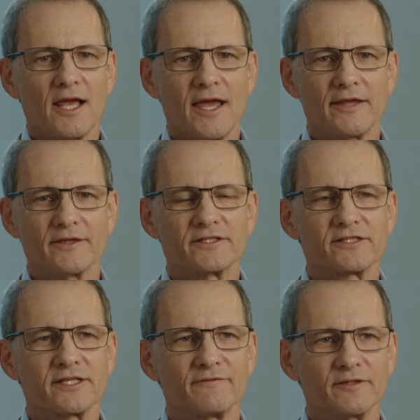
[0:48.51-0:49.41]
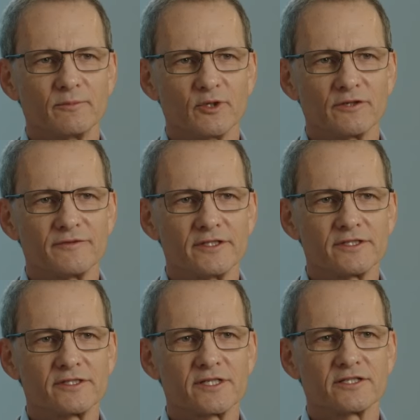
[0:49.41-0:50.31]
and that Stephanie Murphy
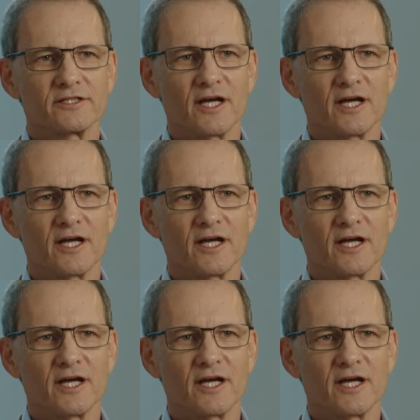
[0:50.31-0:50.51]
is such an